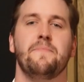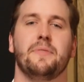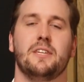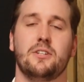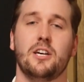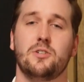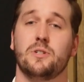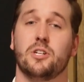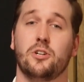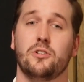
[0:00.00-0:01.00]
This also is
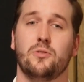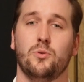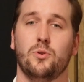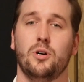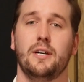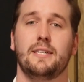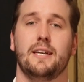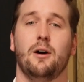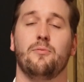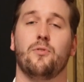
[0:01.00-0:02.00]
a good tool to
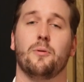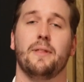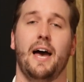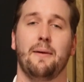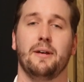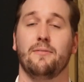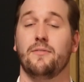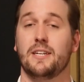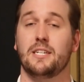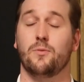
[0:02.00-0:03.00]
help form the habit of
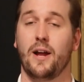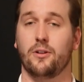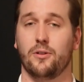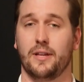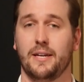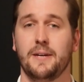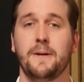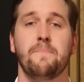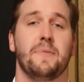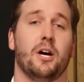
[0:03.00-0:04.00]
investing regularly.
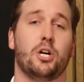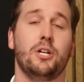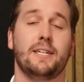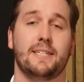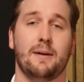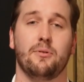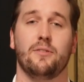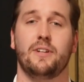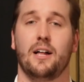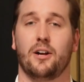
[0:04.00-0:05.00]
A good example
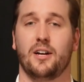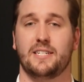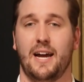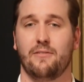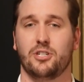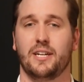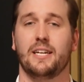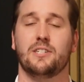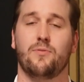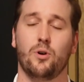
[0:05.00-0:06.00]
of dollar cost averaging
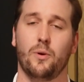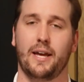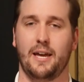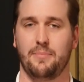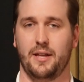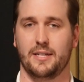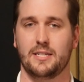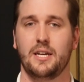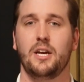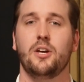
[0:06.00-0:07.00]
is 401k plans.
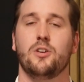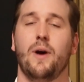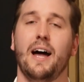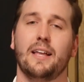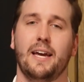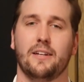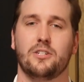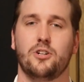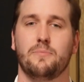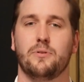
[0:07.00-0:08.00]
You allocate a
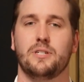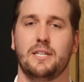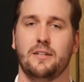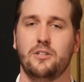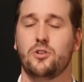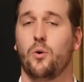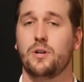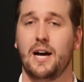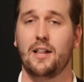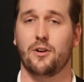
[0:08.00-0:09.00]
certain percentage or
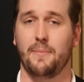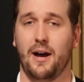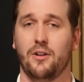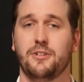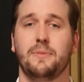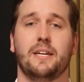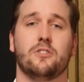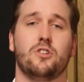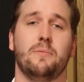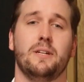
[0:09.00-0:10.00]
dollar amount to be
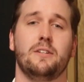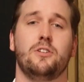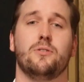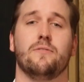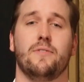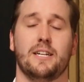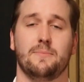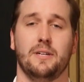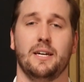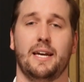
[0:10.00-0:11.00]
contributed to your
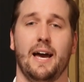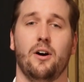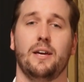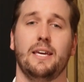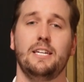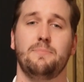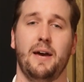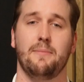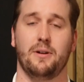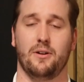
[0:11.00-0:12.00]
investment account each
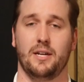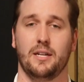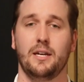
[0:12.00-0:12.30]
pay period.